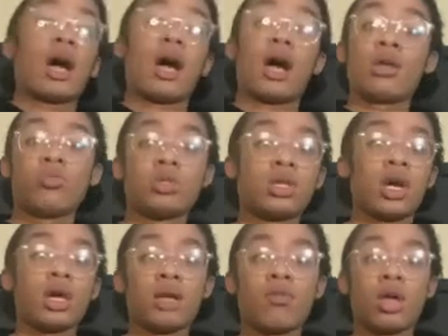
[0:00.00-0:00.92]
i would
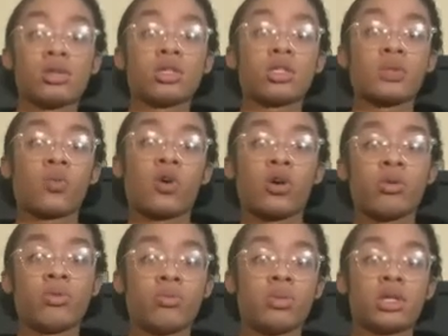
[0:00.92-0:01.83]
not have gotten a
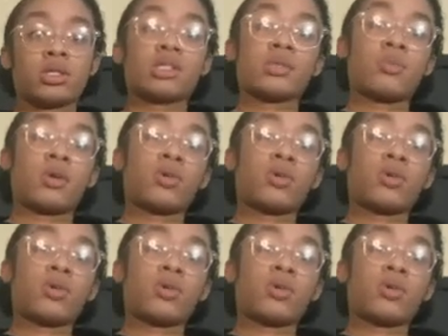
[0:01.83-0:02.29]
small because a small